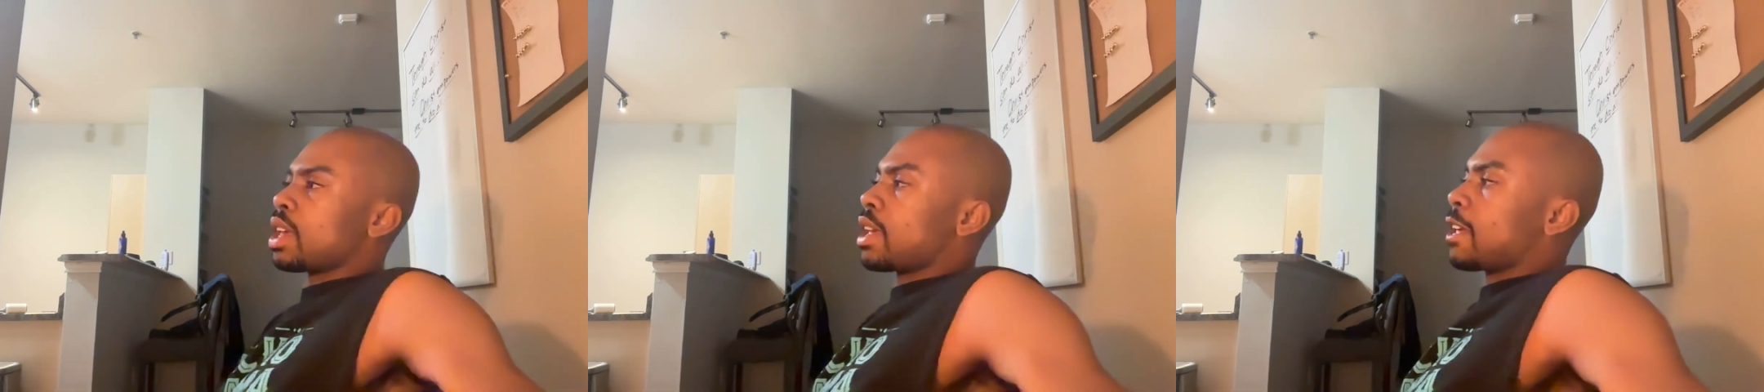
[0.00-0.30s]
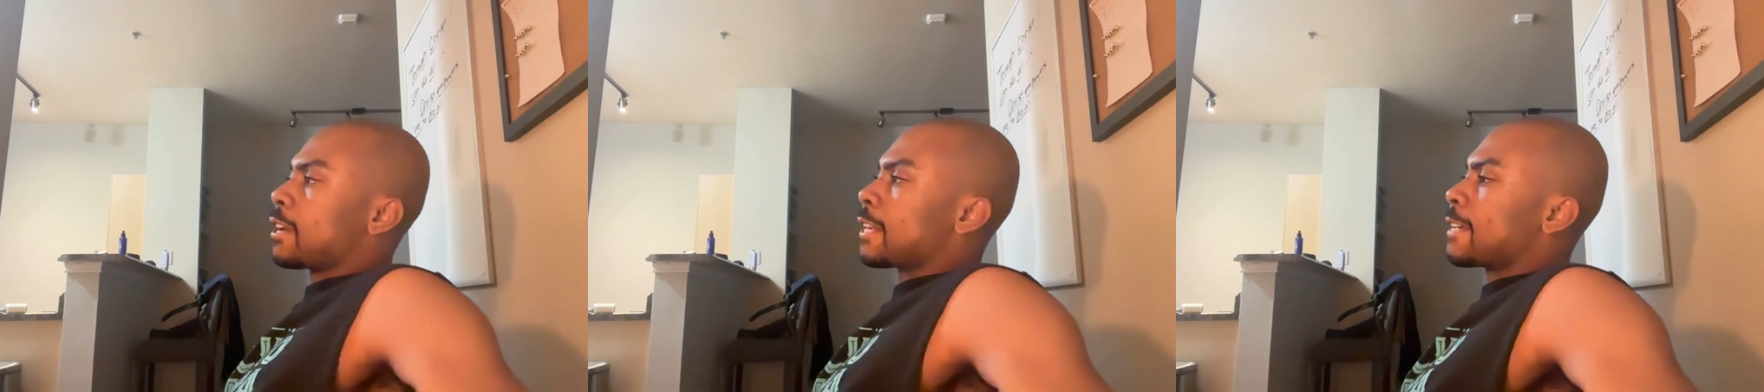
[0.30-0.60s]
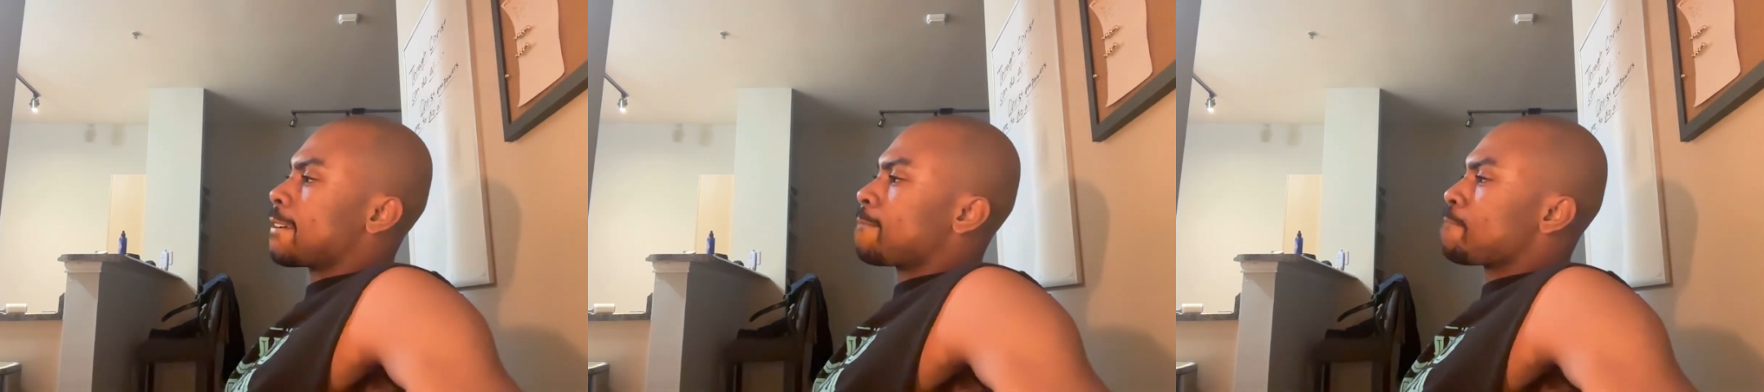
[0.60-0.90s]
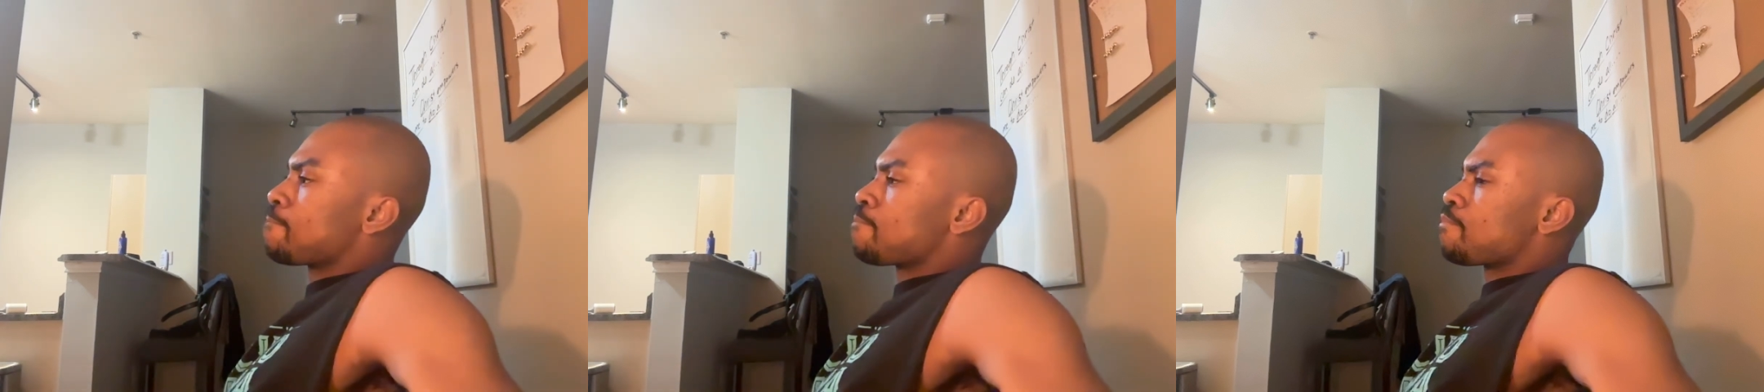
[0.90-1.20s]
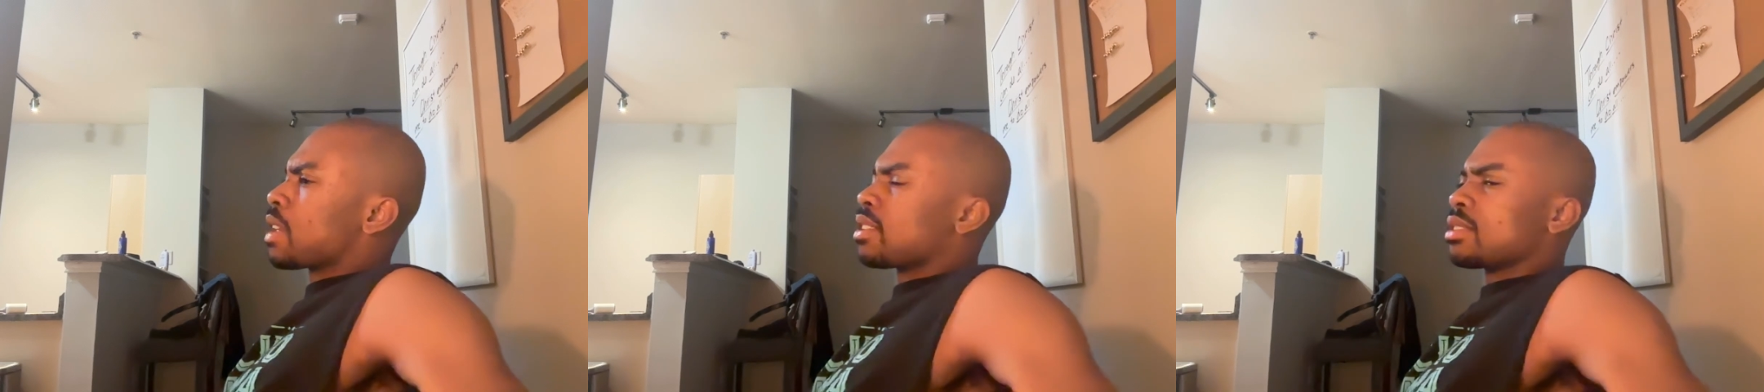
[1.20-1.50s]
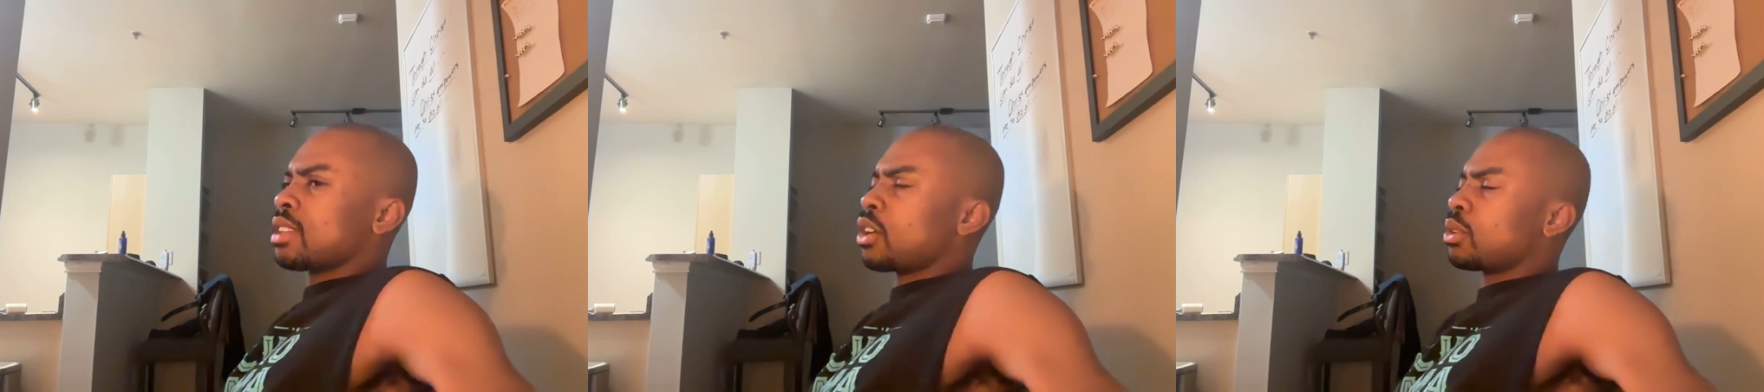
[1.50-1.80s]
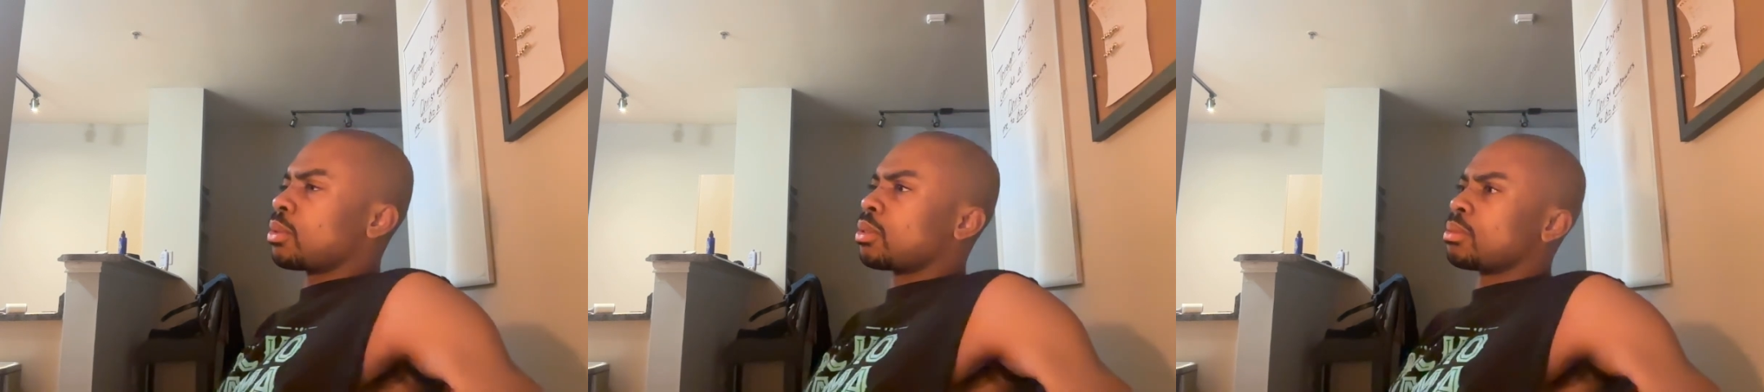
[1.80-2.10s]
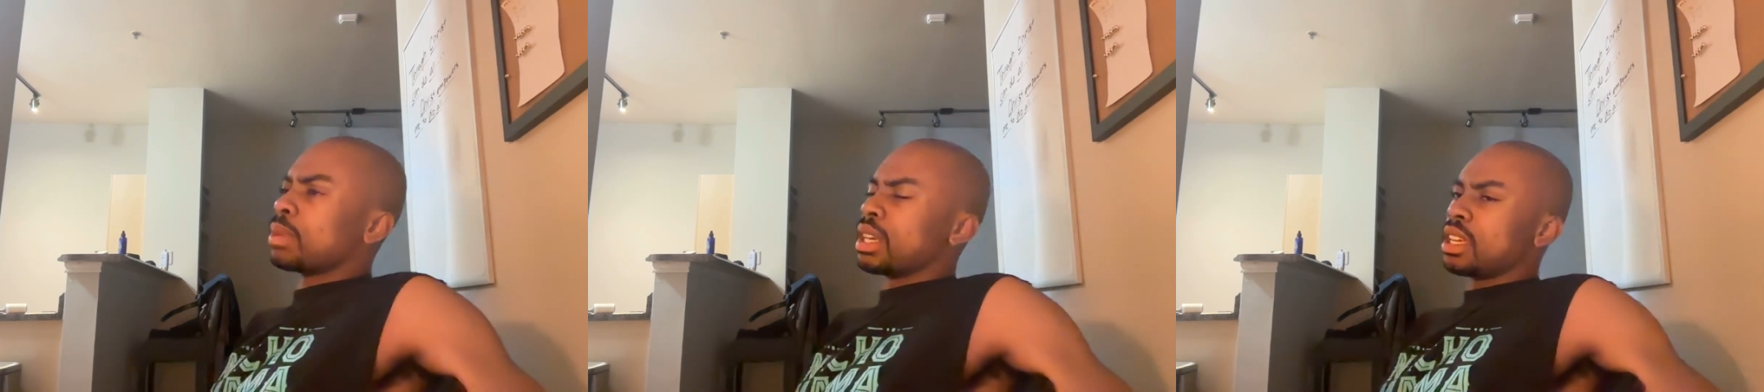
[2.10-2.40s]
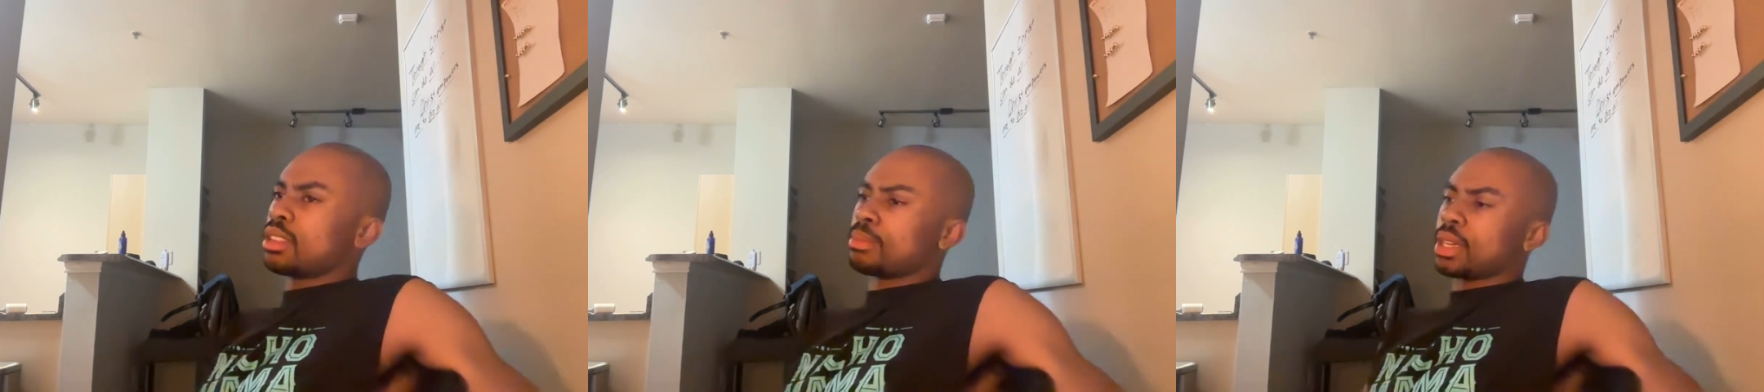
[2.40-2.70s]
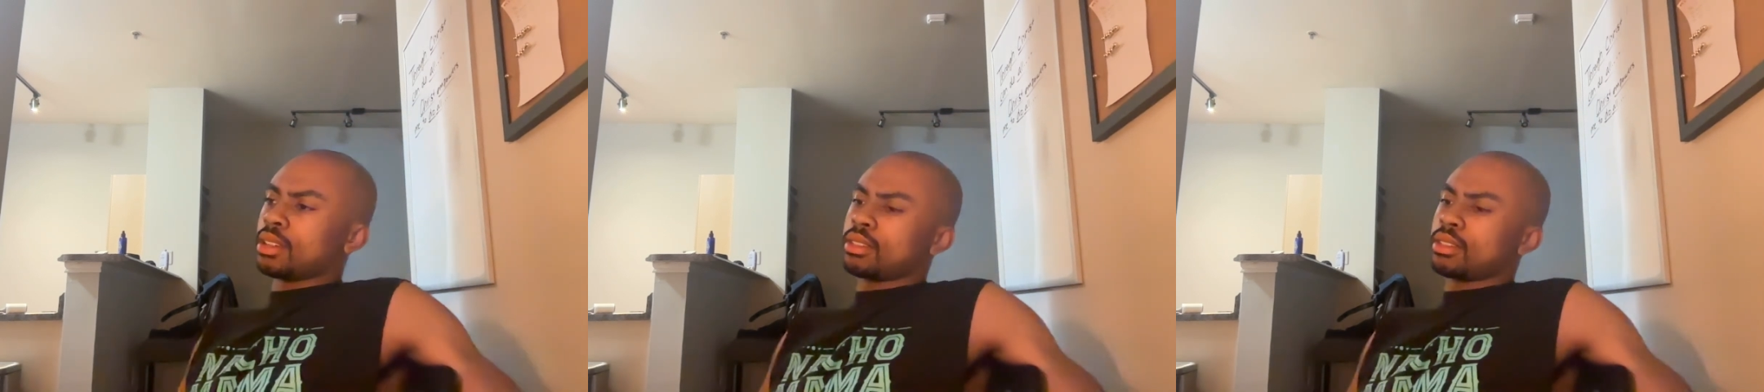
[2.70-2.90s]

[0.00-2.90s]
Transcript: and settle beneath me.